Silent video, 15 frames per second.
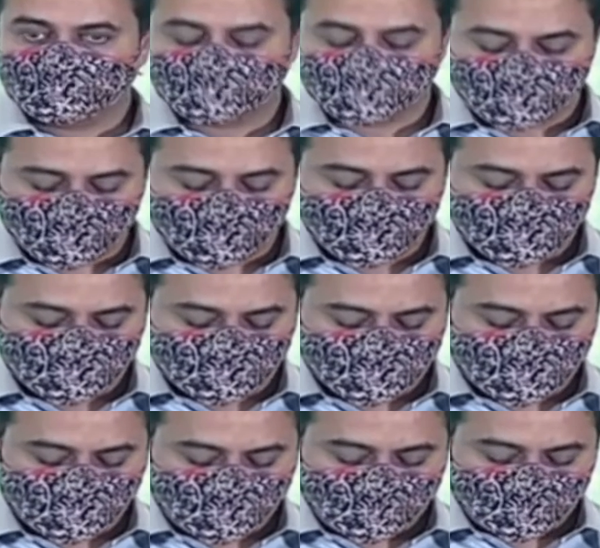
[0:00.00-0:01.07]
the first
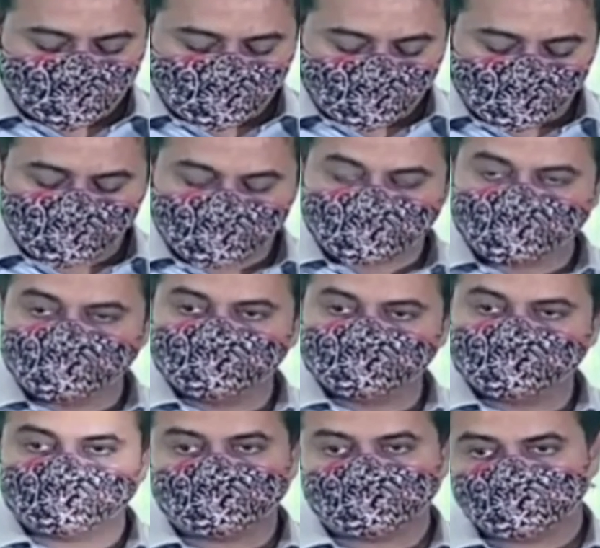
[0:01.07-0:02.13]
made in
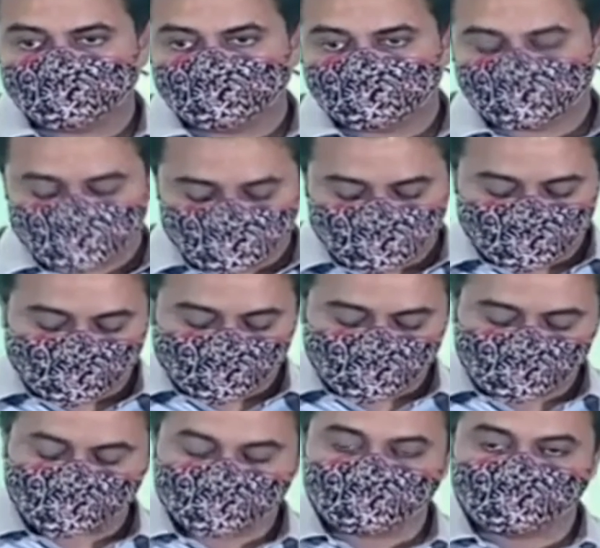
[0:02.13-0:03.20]
Hyderabad, made
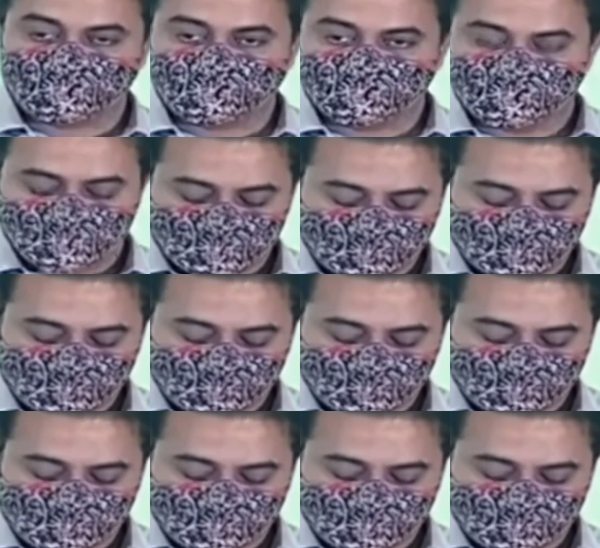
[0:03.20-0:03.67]
in India